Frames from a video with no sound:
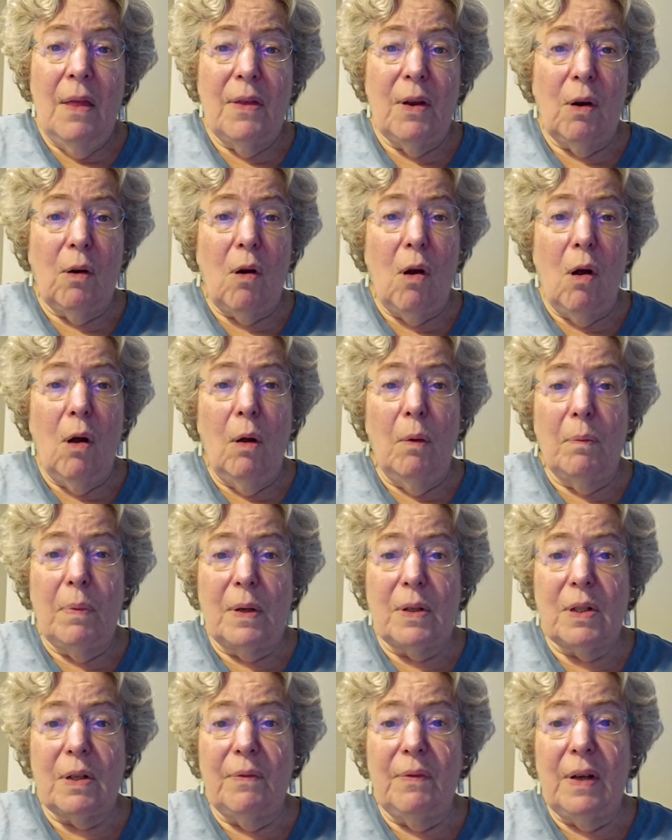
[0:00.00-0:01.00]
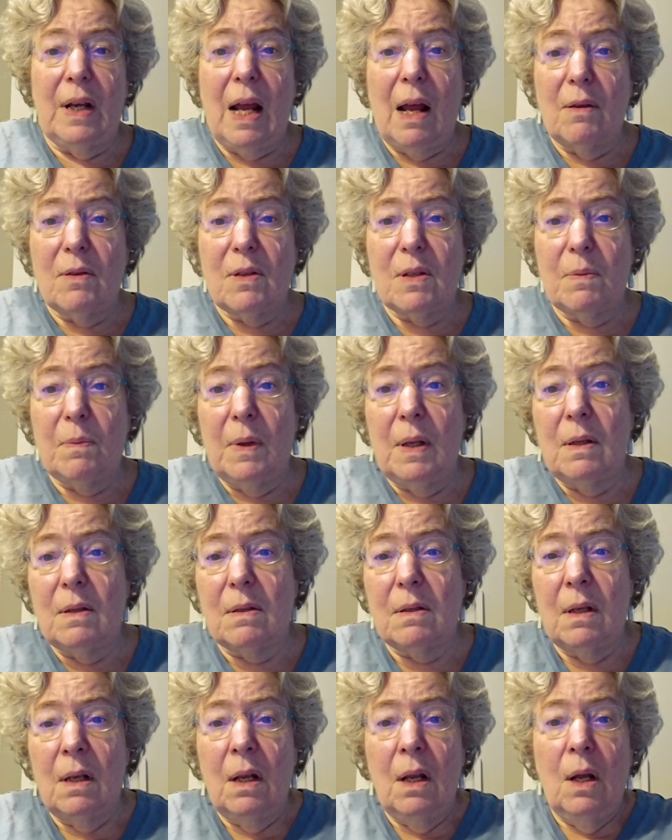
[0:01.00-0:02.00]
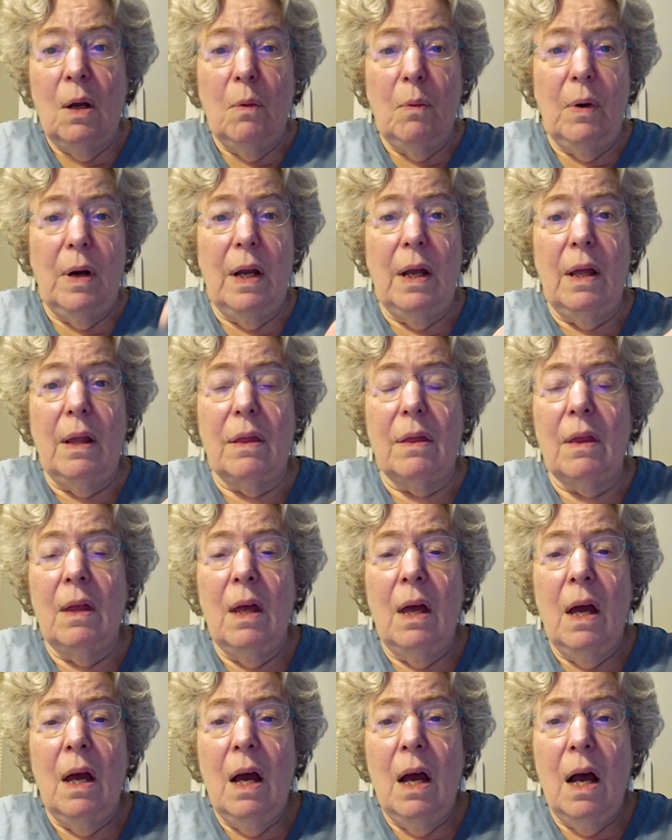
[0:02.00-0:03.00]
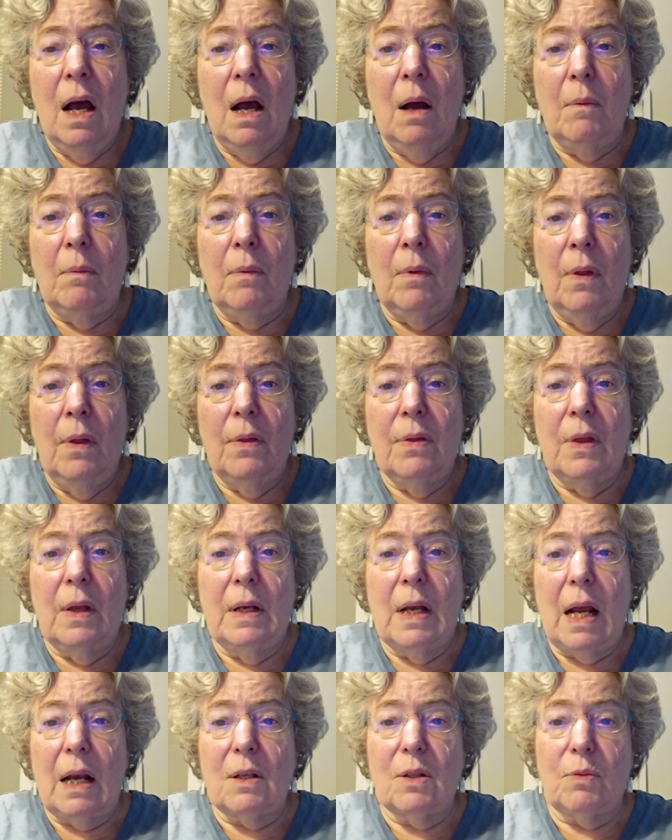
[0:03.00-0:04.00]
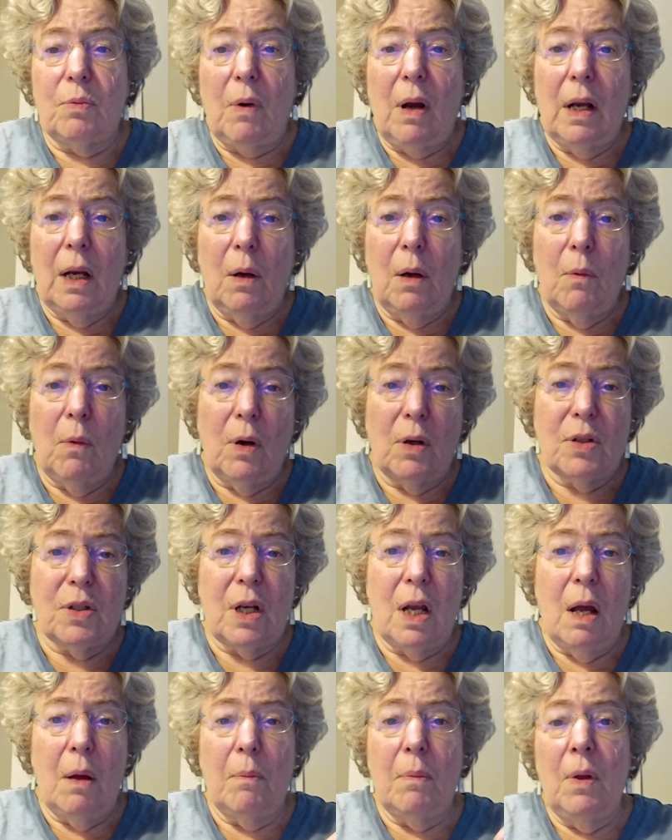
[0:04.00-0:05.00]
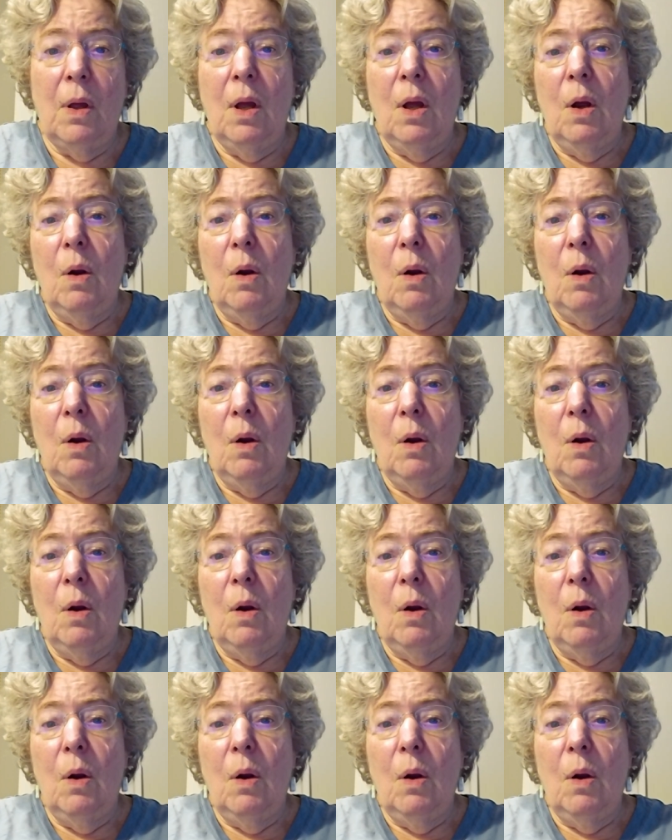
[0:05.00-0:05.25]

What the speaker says: There are a whole bunch of announcements with the next writing workshop,